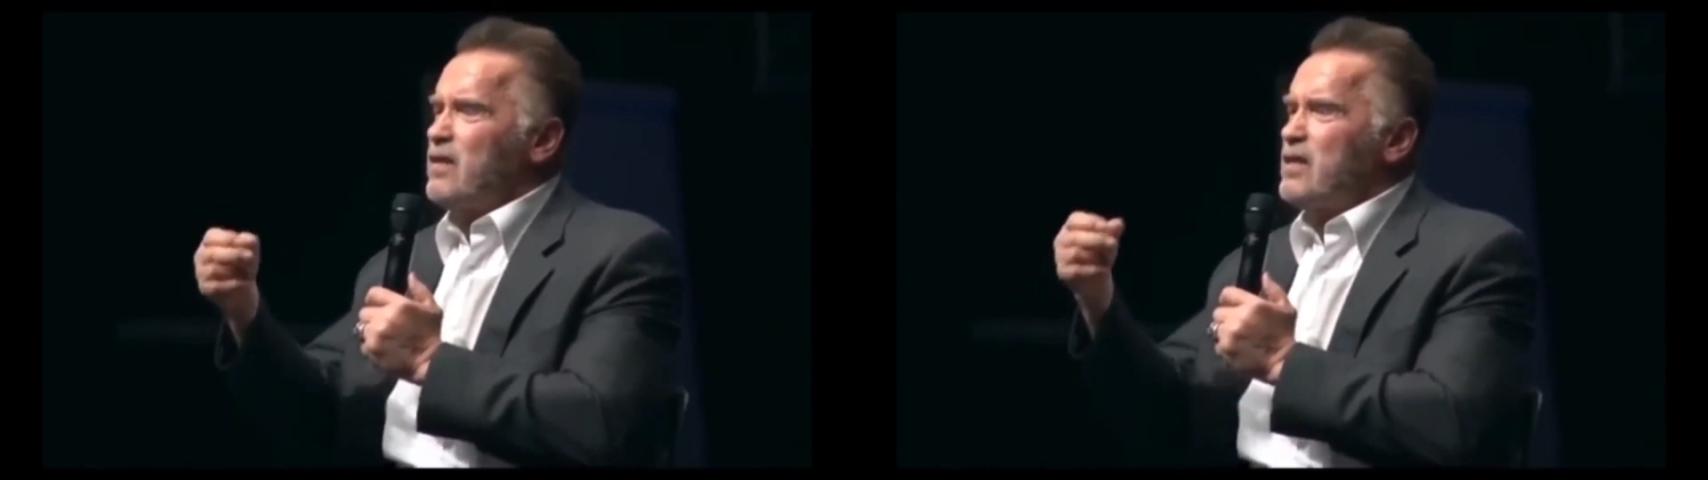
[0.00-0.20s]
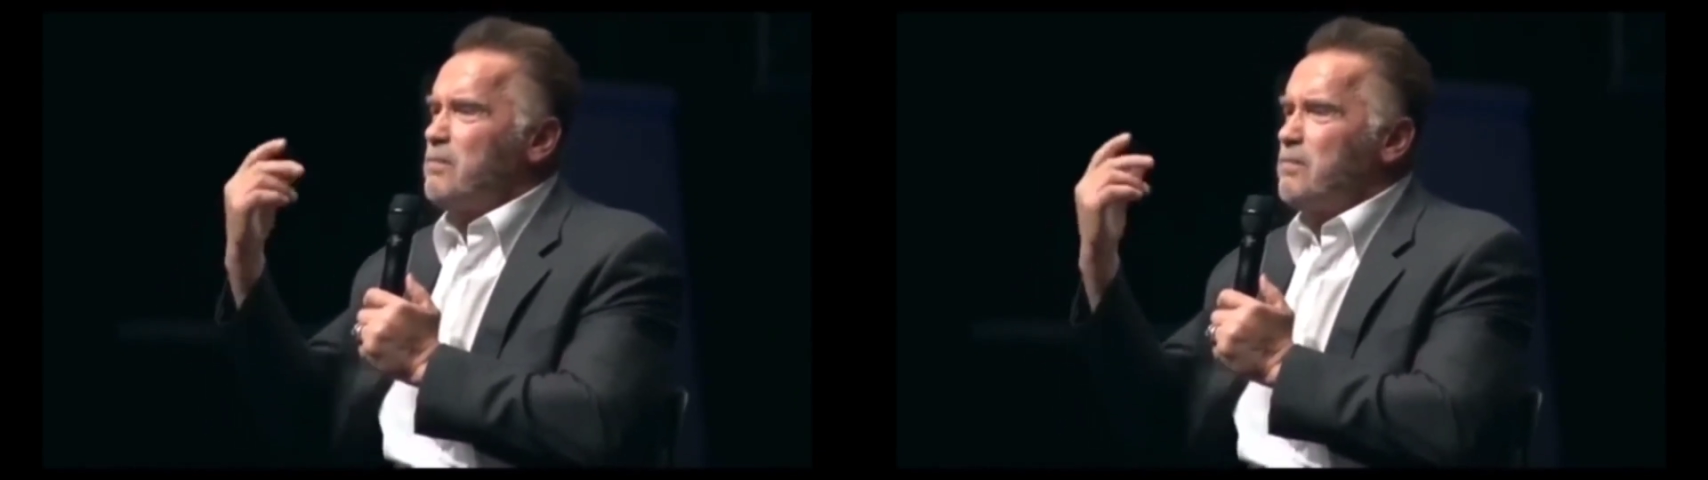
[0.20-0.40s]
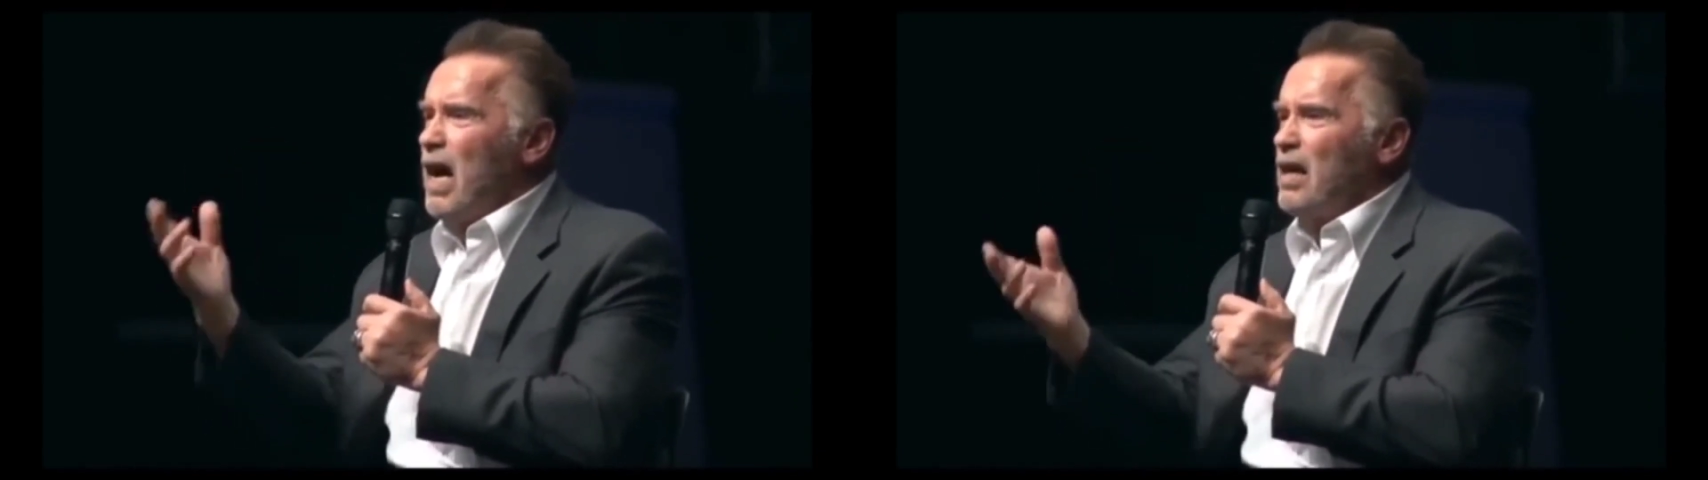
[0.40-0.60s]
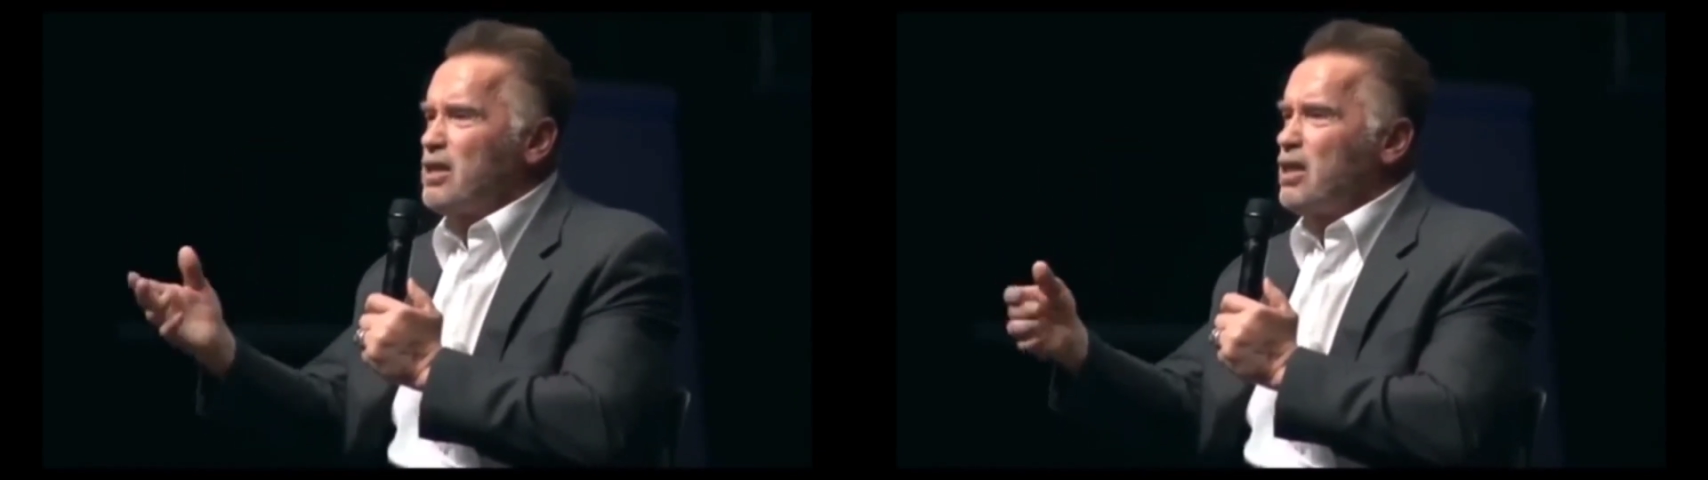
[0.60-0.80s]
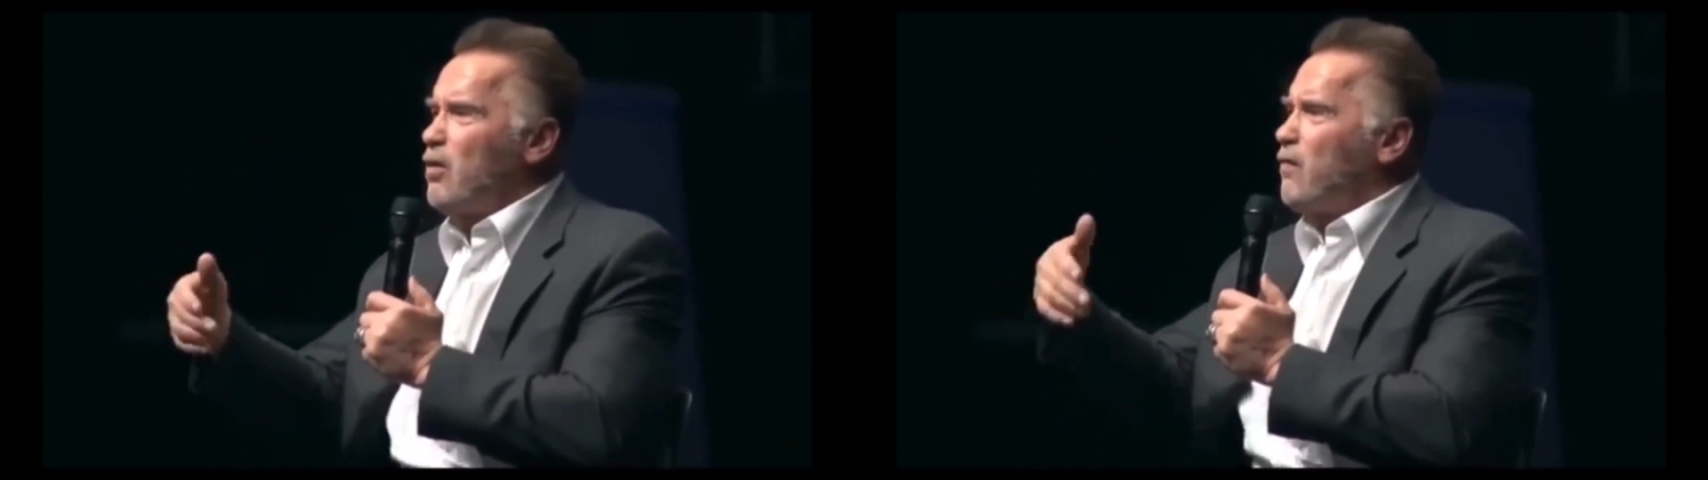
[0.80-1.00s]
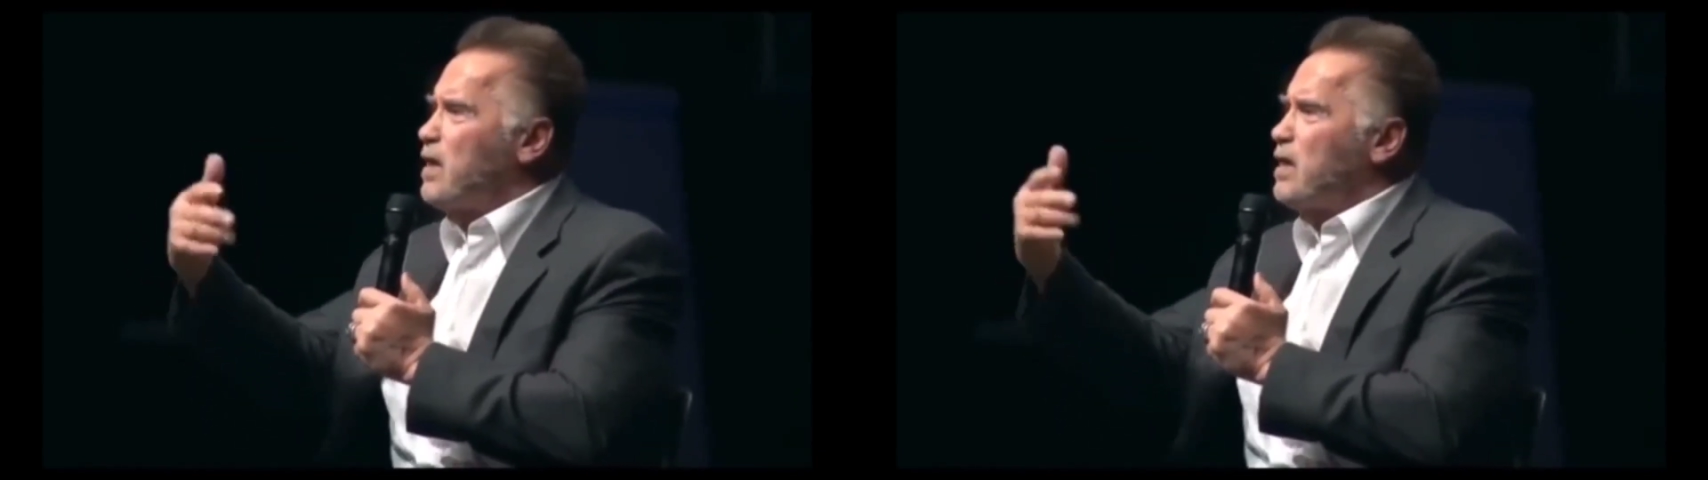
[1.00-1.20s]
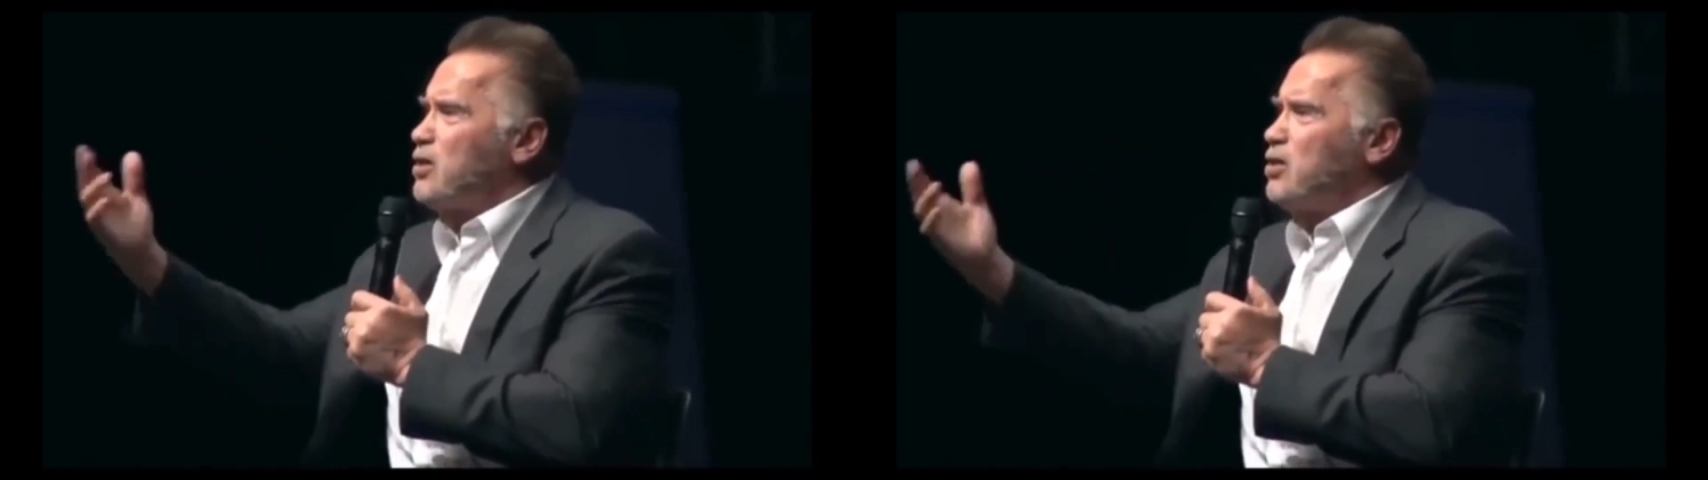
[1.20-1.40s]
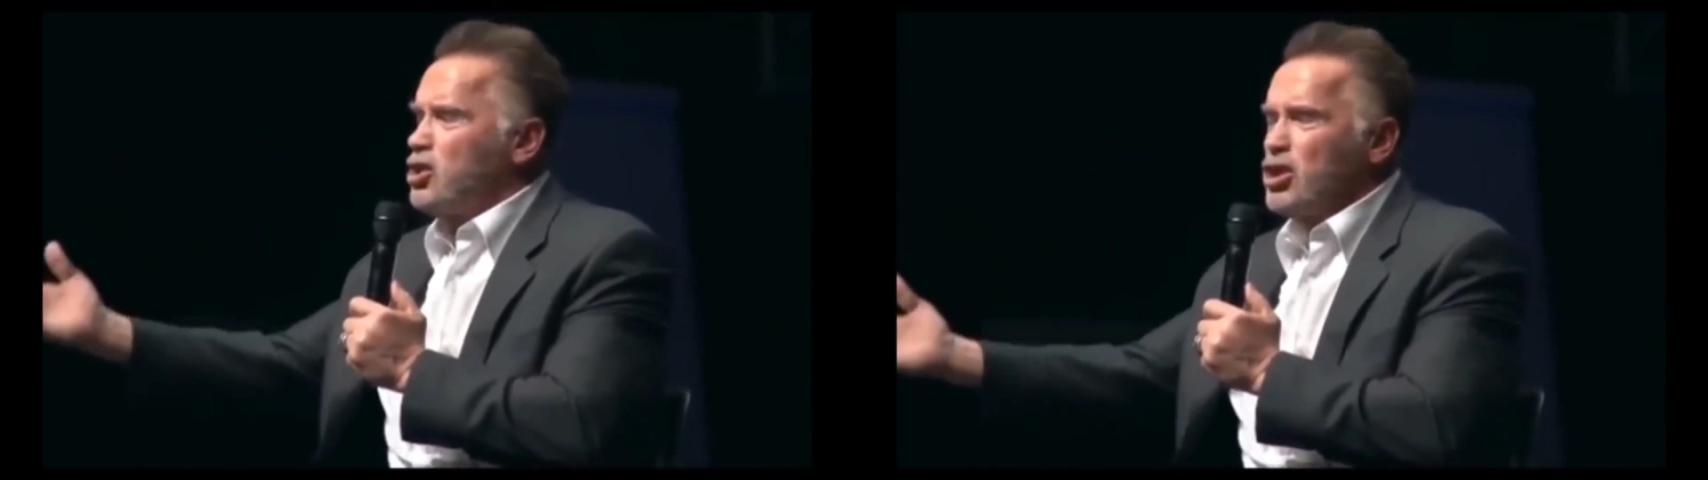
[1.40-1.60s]
if it's in boxing or if it is
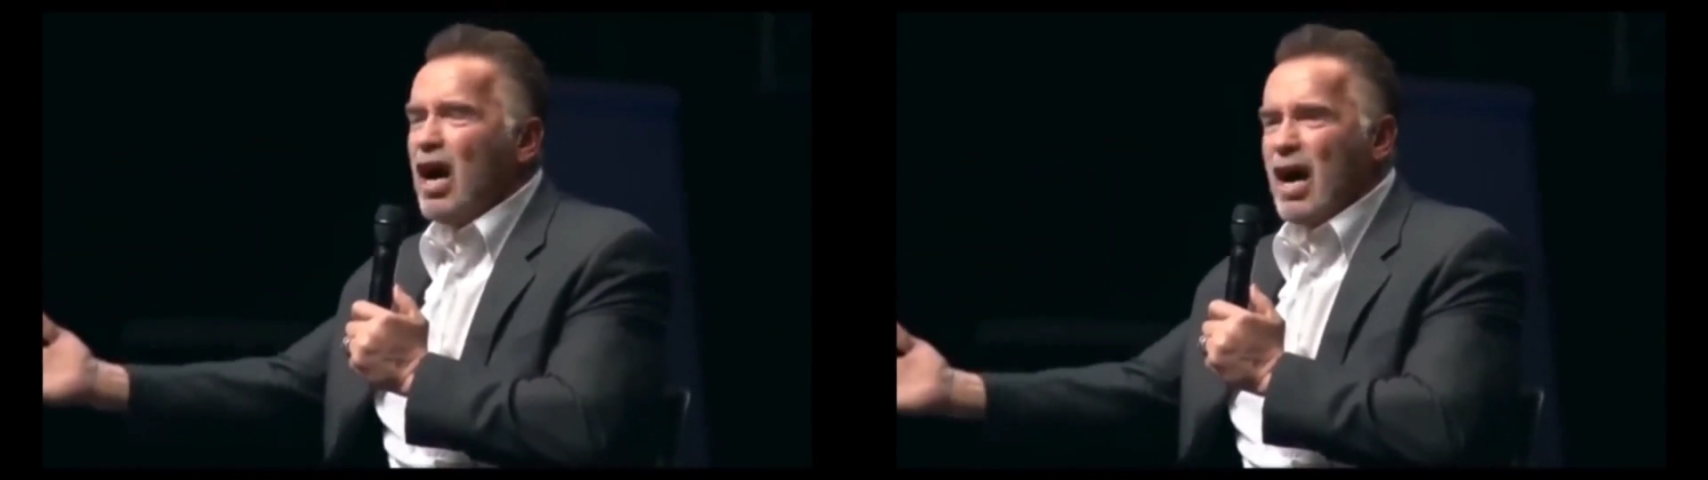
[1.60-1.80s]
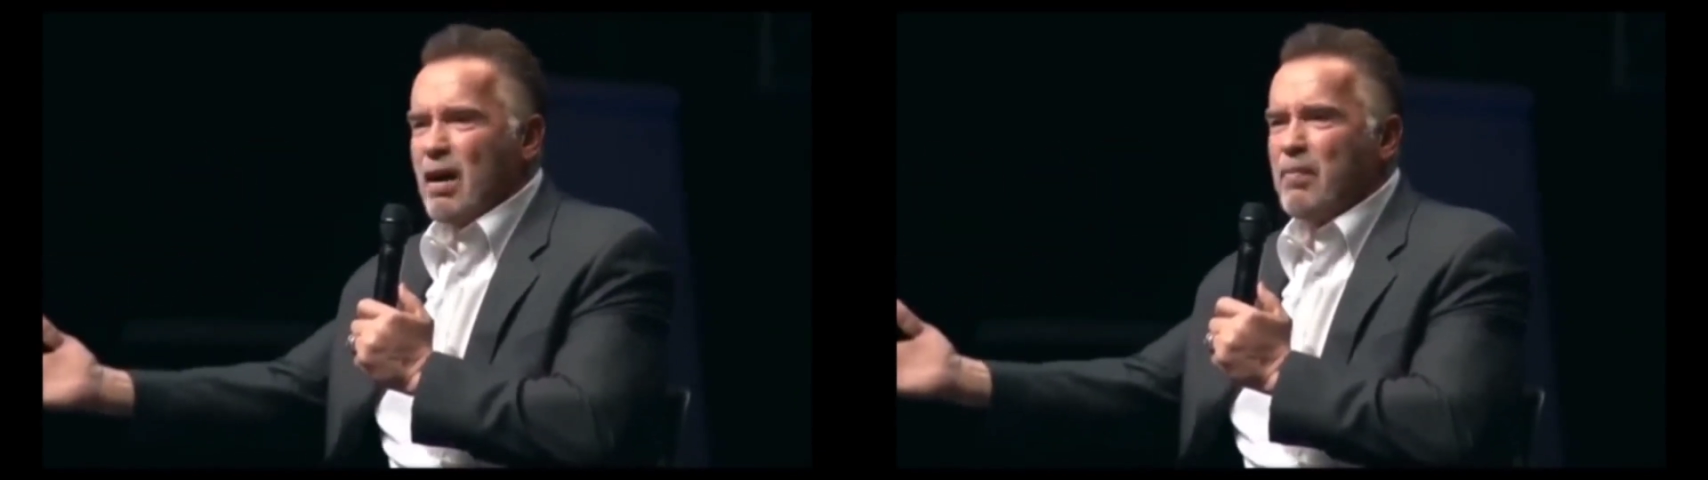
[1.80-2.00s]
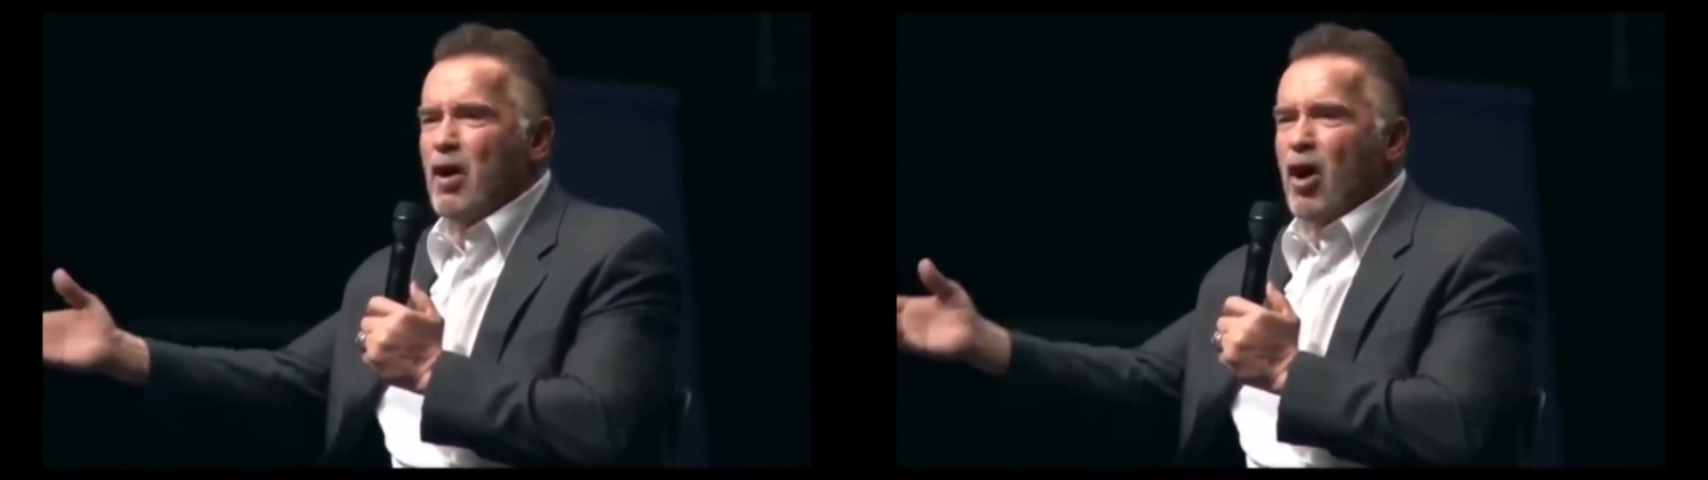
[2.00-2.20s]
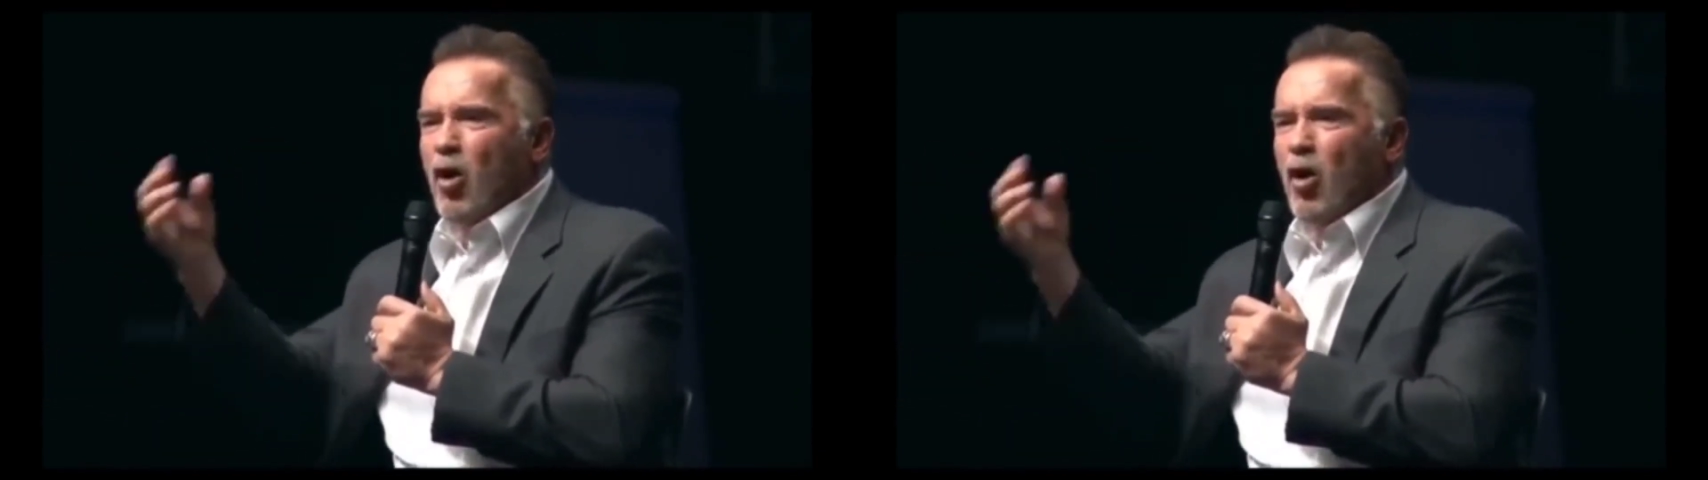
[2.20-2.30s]
on your job